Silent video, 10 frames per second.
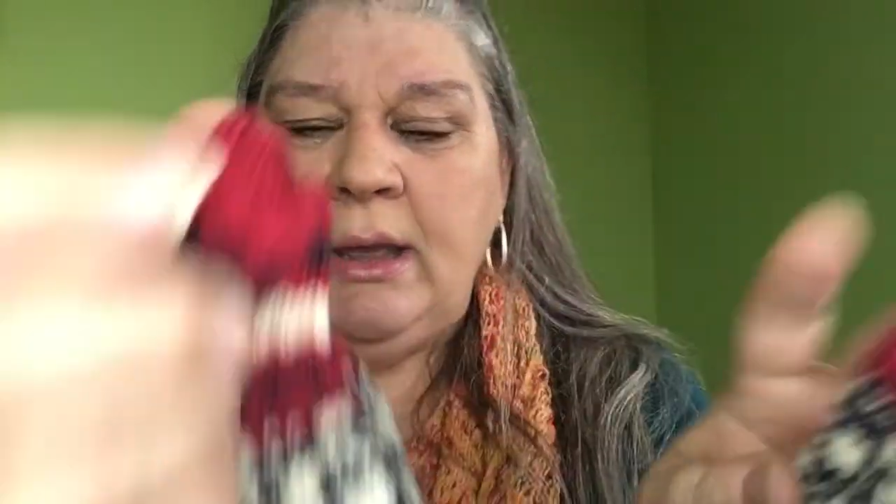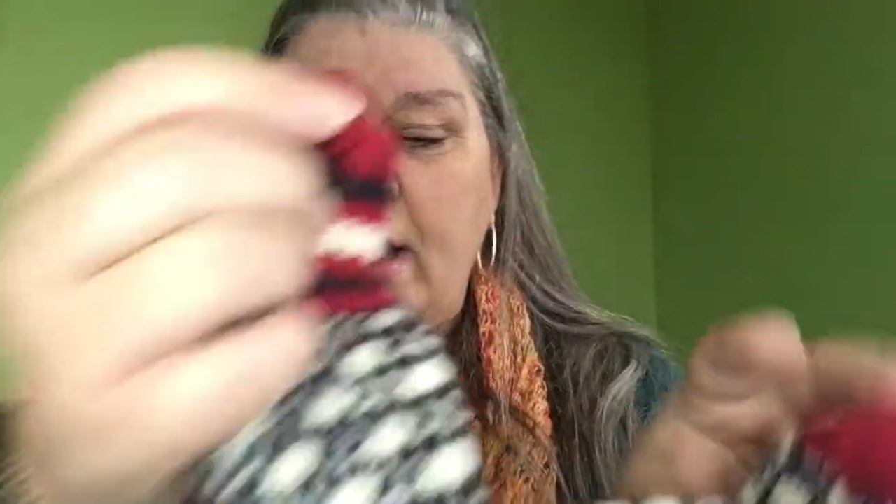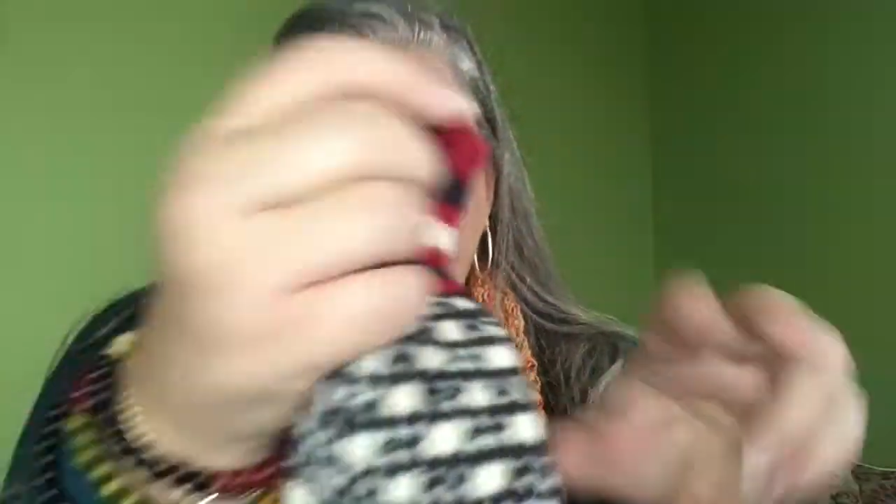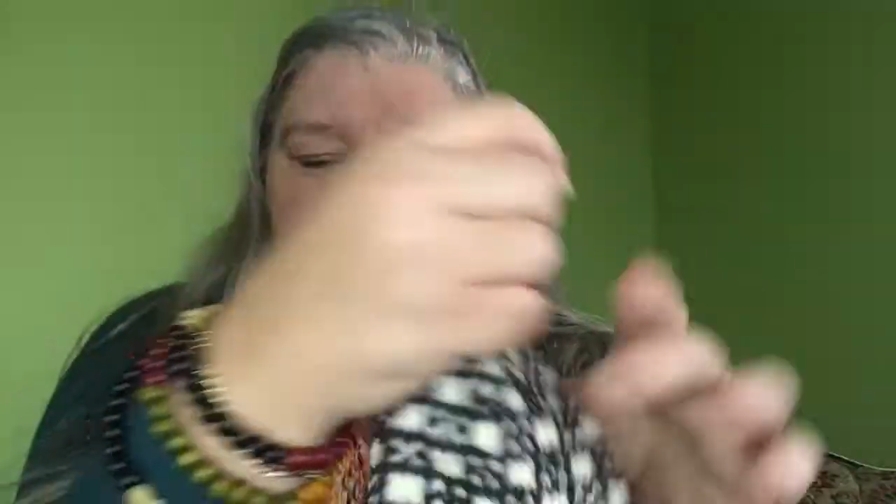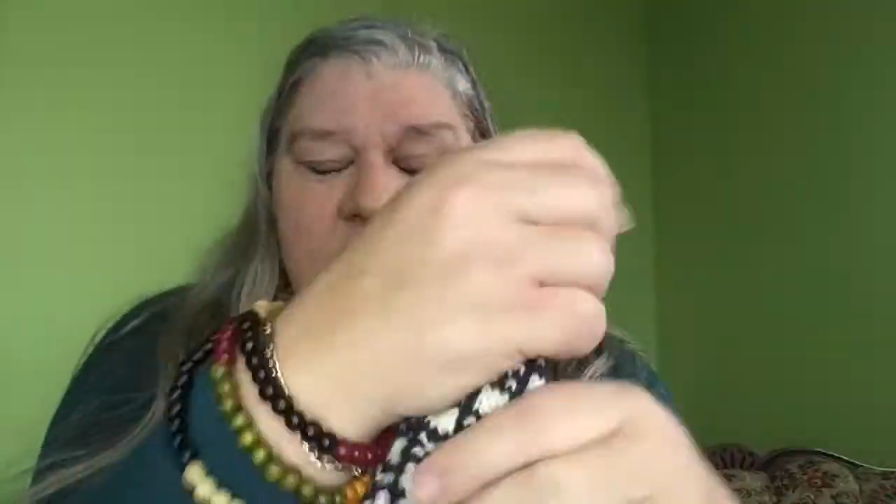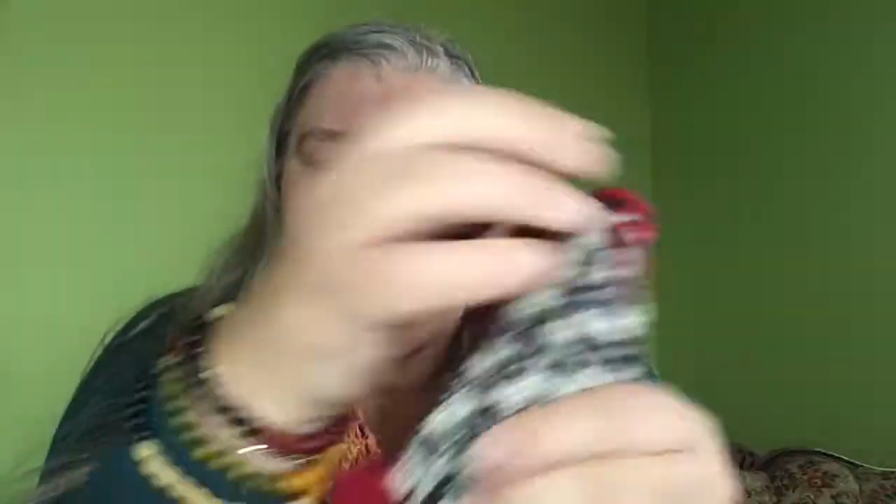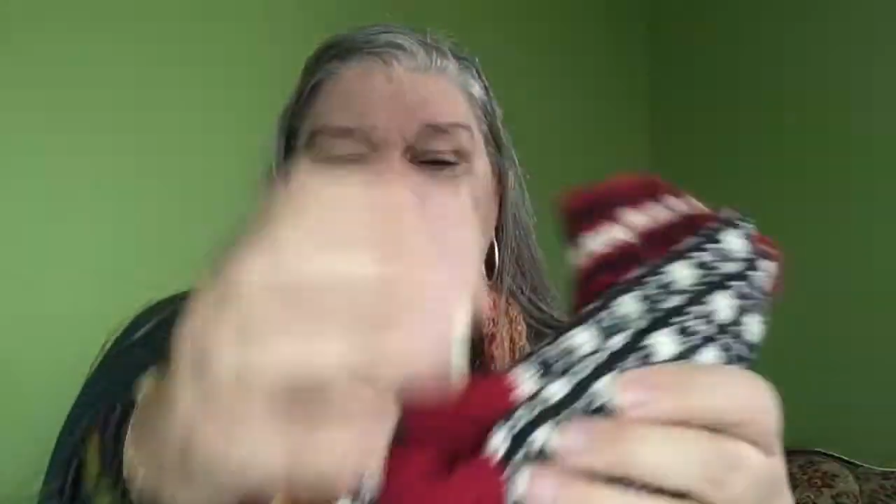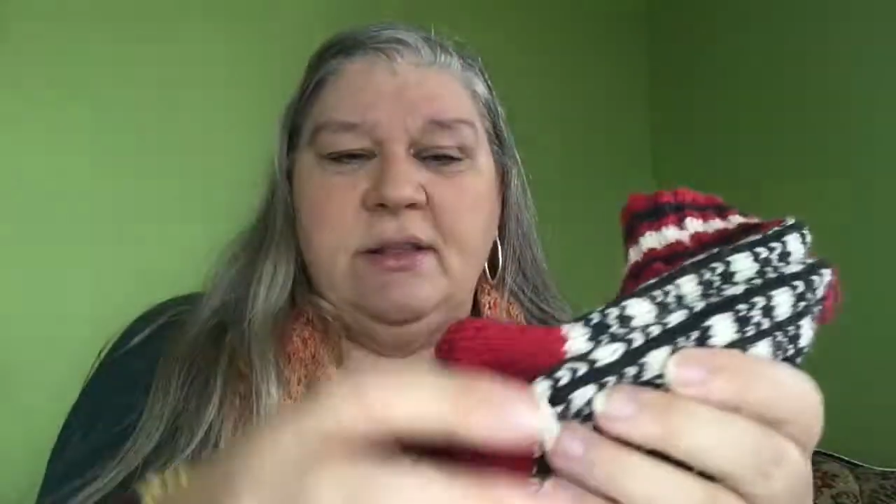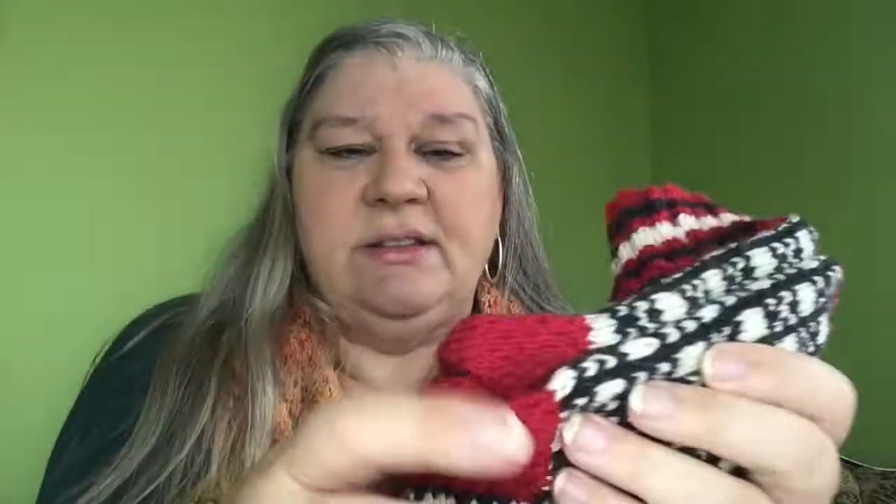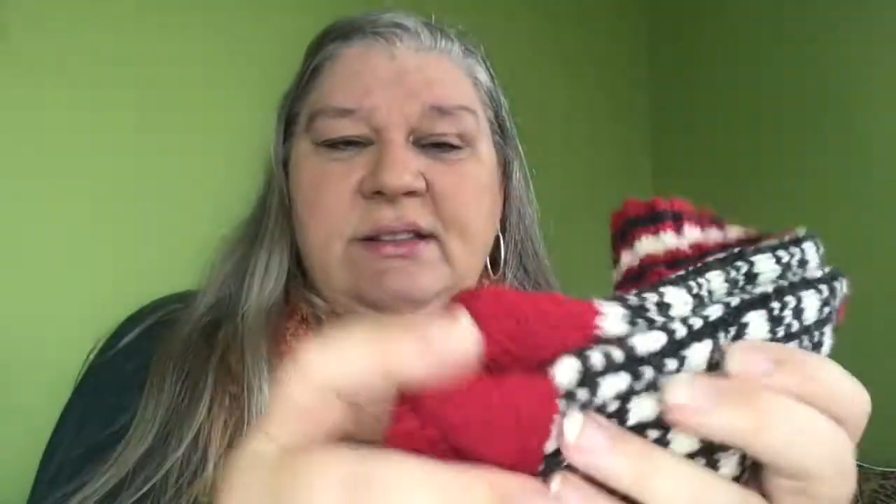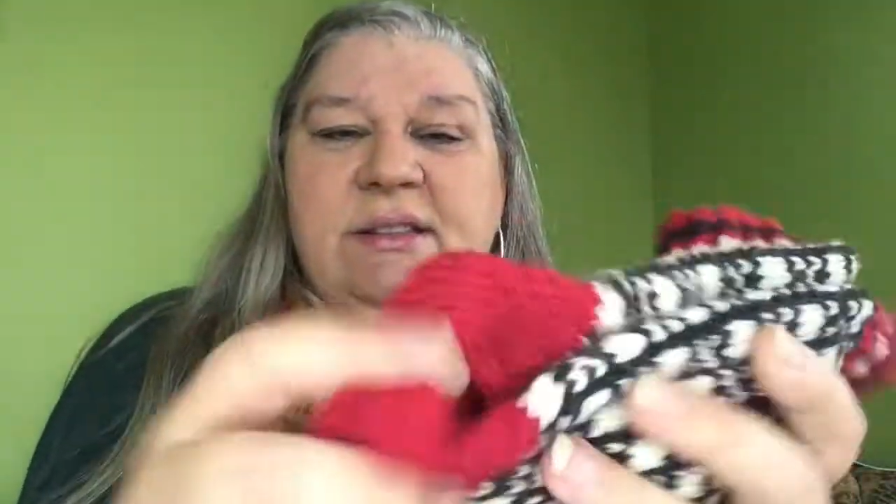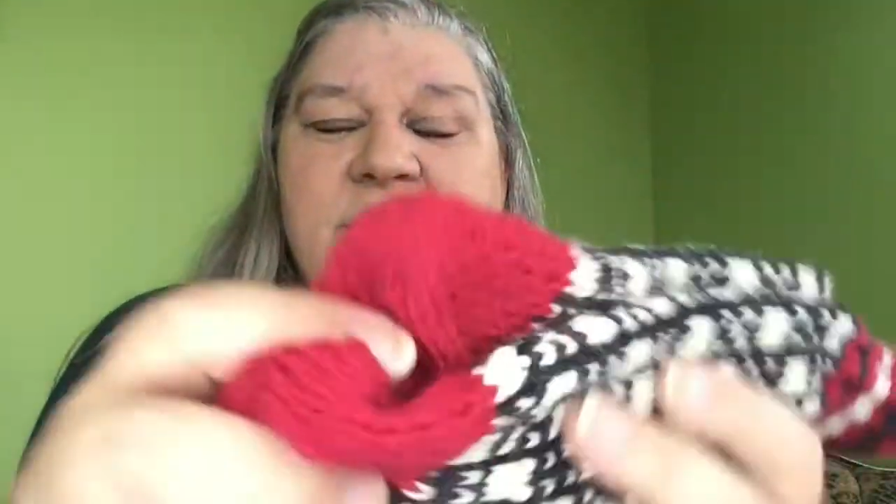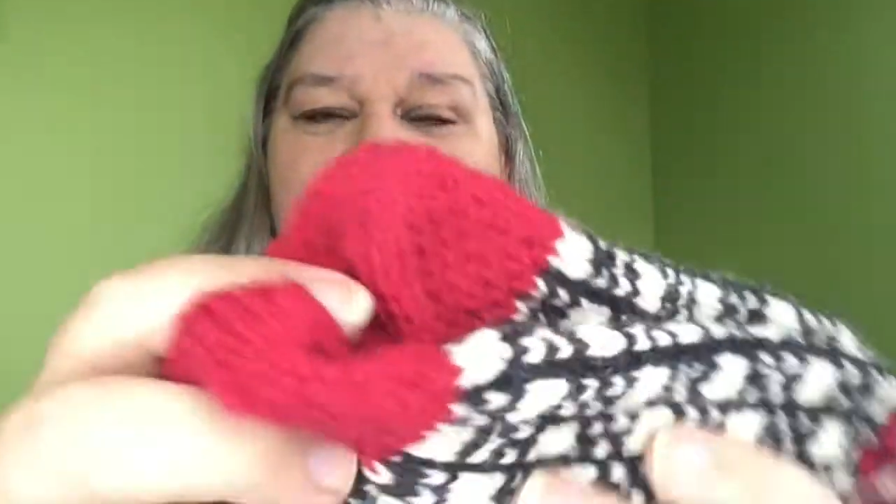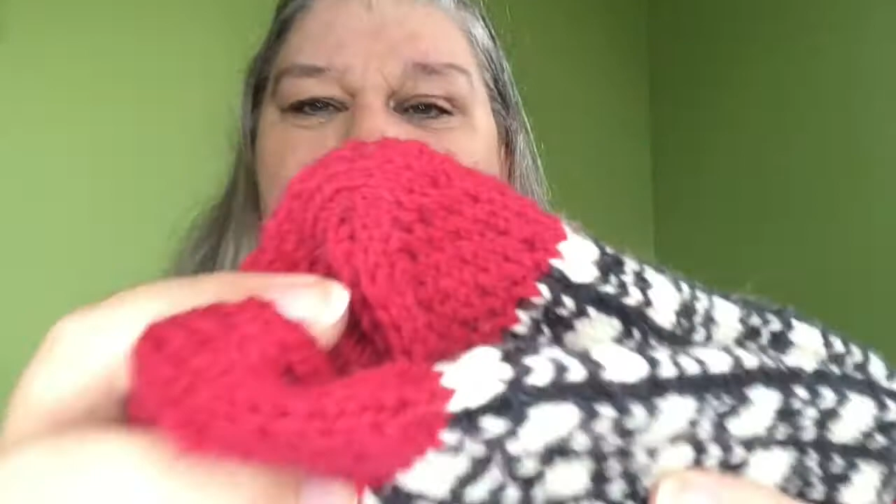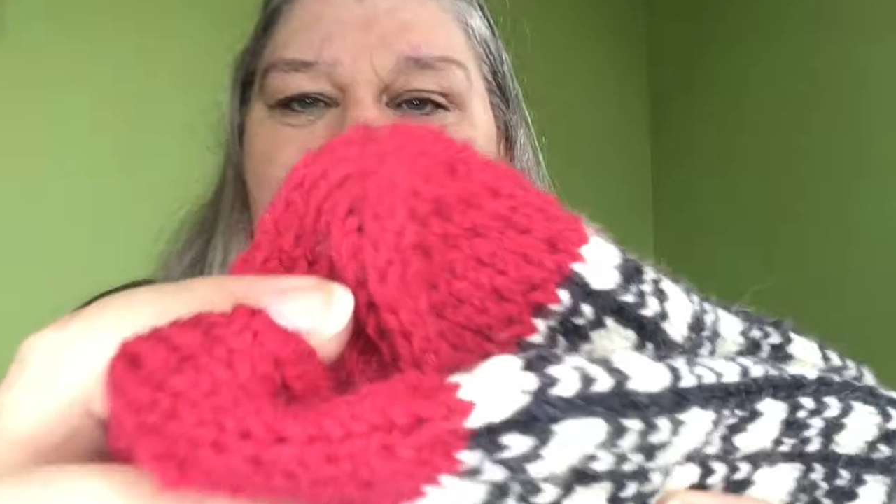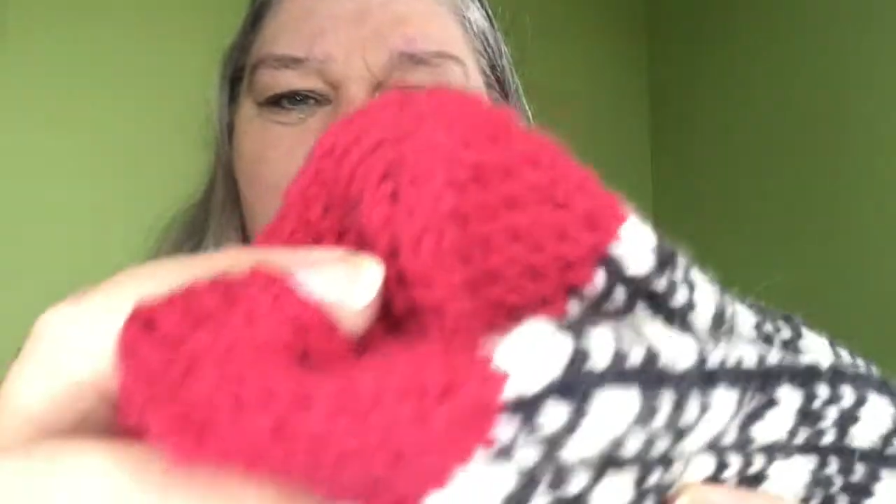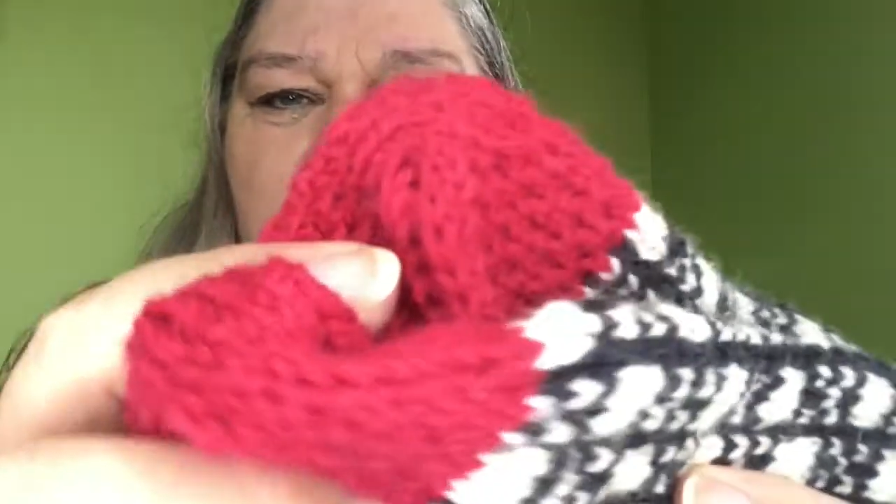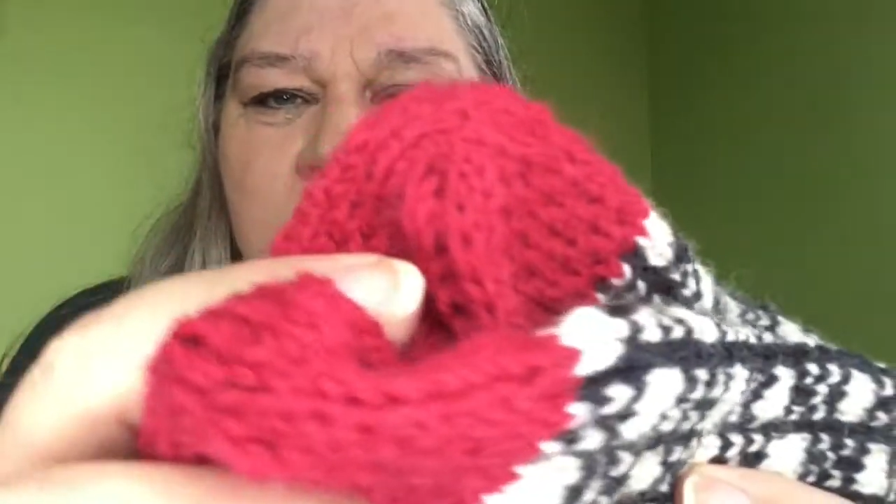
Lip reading: And the heel is the same.